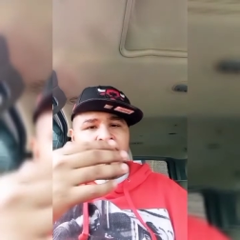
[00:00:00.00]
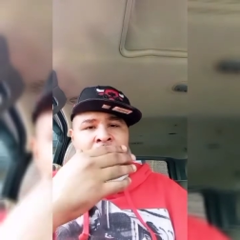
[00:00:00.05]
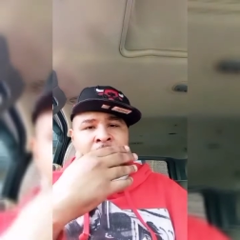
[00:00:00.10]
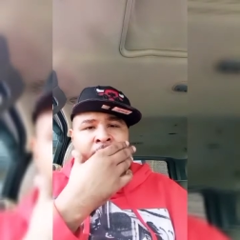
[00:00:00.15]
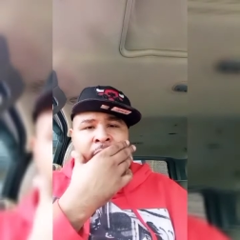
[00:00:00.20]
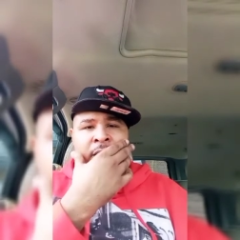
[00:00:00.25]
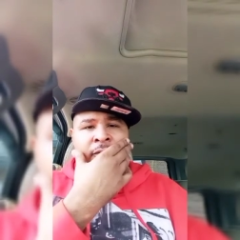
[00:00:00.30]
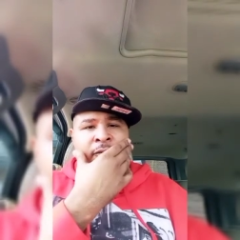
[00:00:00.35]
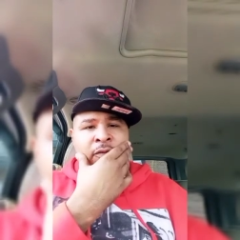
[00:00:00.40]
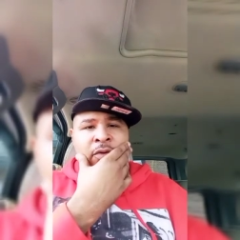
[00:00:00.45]

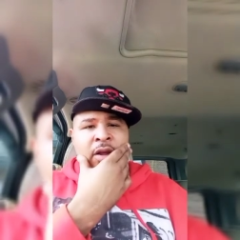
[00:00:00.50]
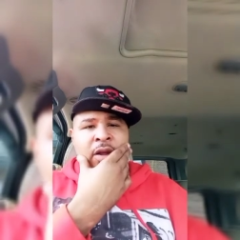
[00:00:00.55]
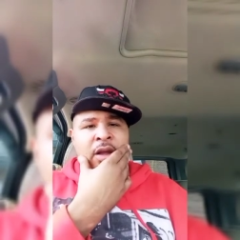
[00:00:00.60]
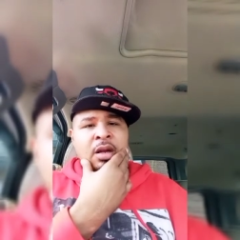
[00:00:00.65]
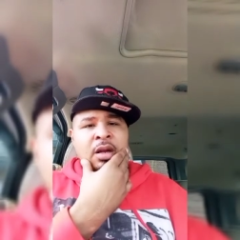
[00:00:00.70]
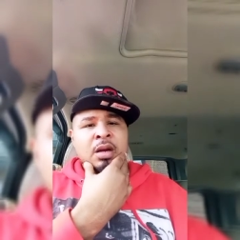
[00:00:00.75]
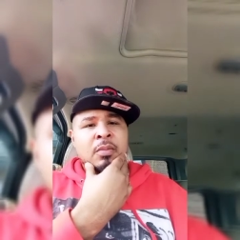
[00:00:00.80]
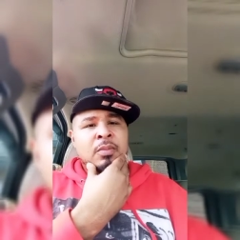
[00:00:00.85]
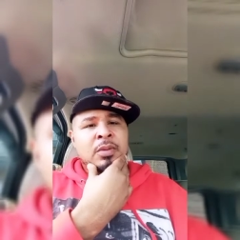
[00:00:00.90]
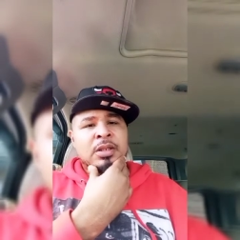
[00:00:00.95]
didn't fear
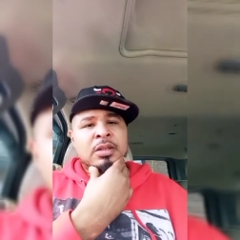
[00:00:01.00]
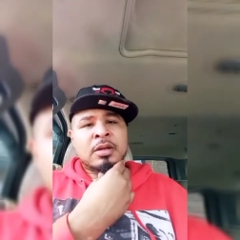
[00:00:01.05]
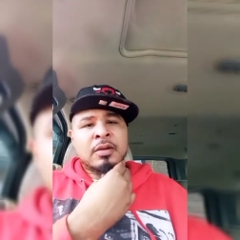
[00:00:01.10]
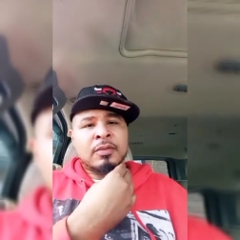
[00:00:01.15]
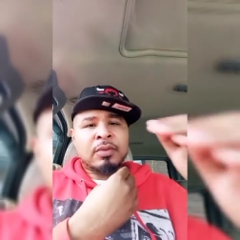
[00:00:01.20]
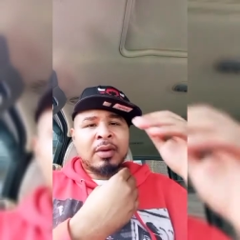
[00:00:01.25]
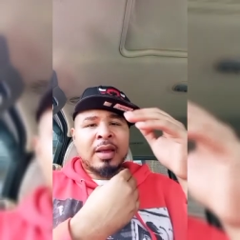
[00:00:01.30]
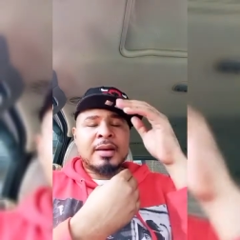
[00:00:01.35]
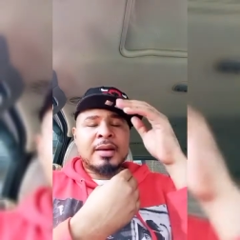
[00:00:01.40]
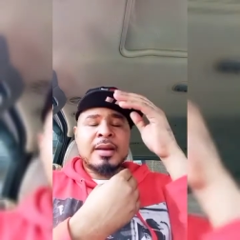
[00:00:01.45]
him and
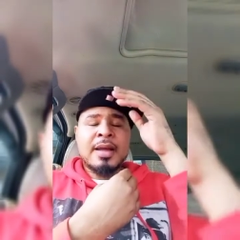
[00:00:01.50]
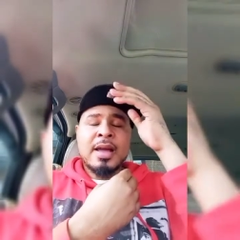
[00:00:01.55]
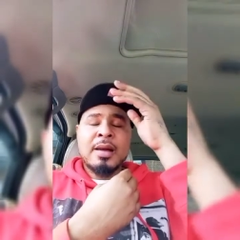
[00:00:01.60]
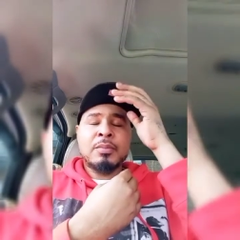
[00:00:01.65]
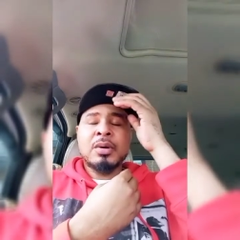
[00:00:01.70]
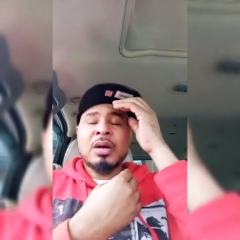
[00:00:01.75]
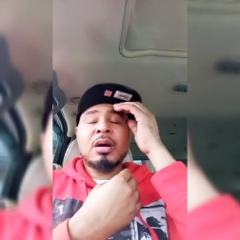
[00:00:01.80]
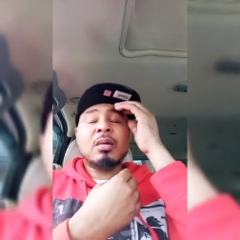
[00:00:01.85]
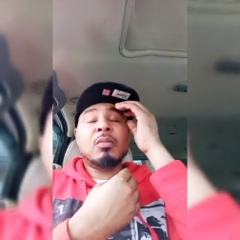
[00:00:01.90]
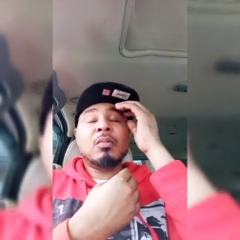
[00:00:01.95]
stuff like
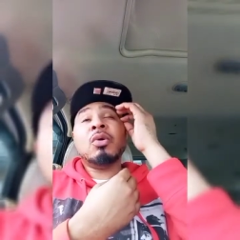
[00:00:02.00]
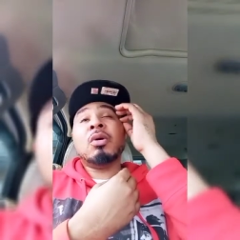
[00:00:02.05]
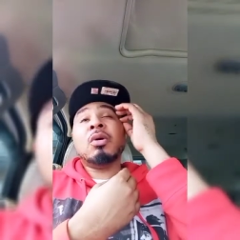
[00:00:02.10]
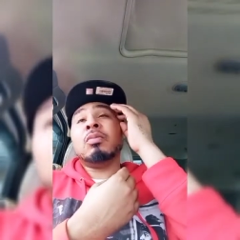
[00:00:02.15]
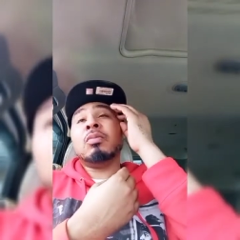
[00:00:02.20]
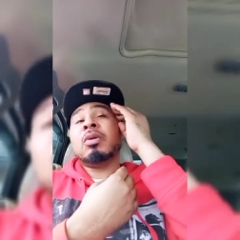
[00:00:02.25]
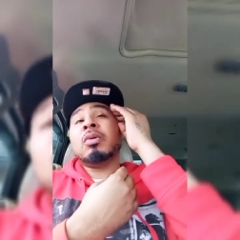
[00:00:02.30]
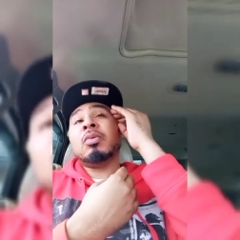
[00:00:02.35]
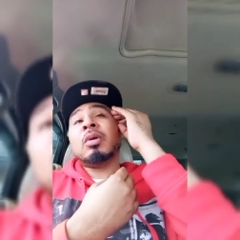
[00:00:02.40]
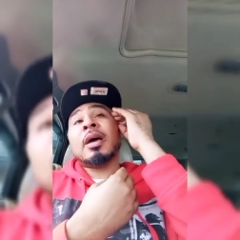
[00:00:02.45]
that, but come
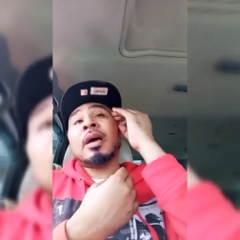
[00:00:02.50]
on, bro.